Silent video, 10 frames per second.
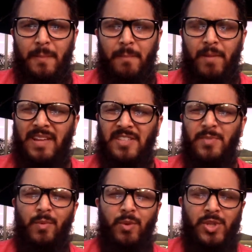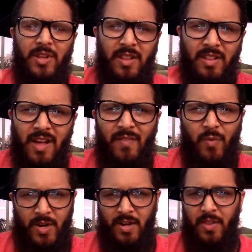But it doesn't mean we shouldn't love
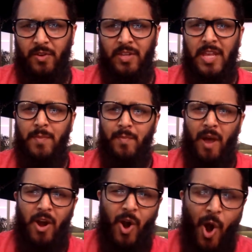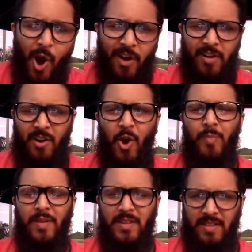one another. Keep our heart
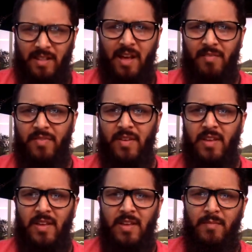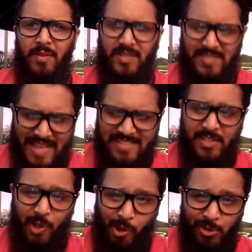open to love because that's
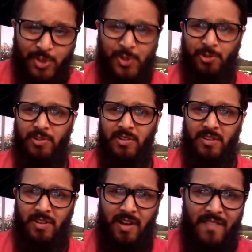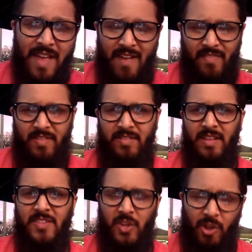the culture of heaven.
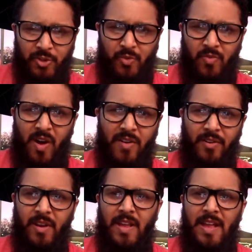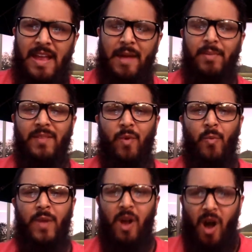It's a culture of honor. And I believe when
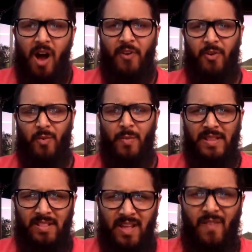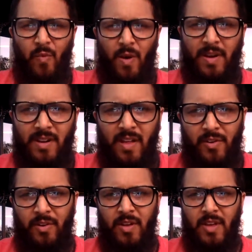we honor, when we love one
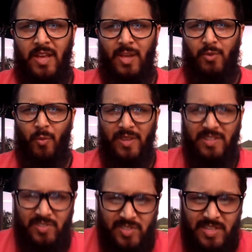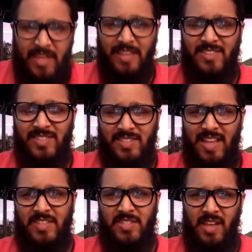another, is when we see and
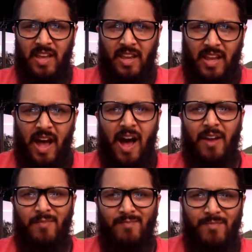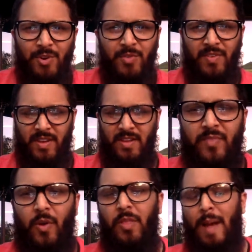sense God moving.
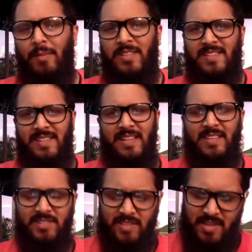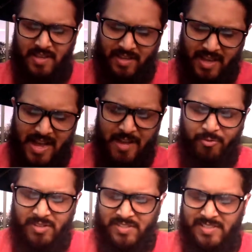Well, the Bible says it like this God
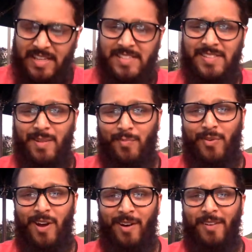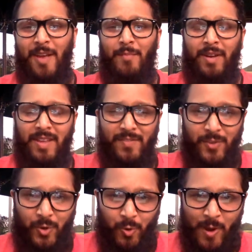resists the proud, but gives
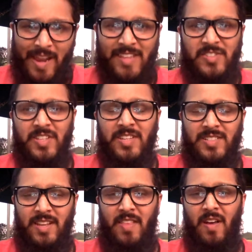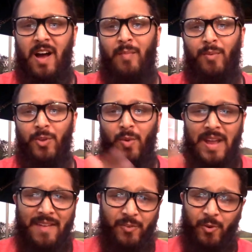grace to the humble. You want
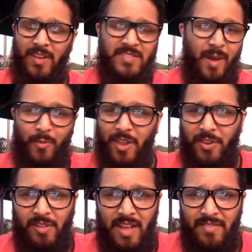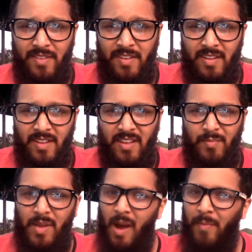to have grace operate in your life?
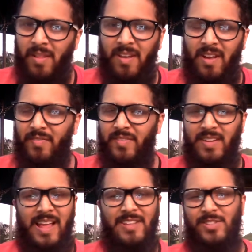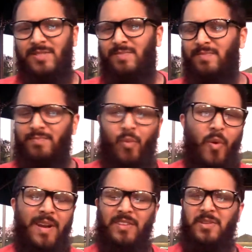Be humble enough to not just
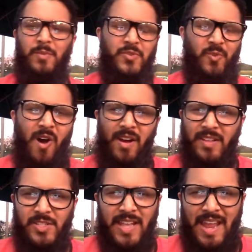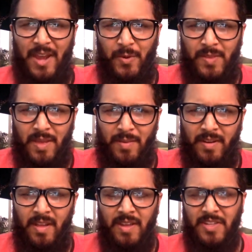point out someone's wrong and just get angry with them
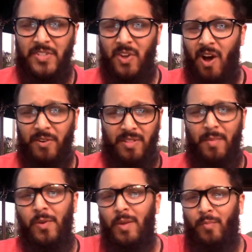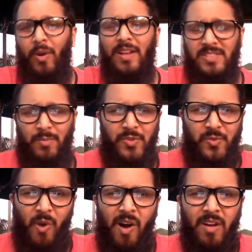and dishonor them. I mean, you can point out someone's
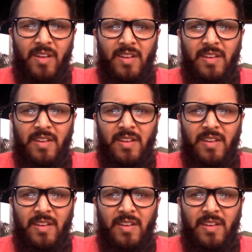wrong,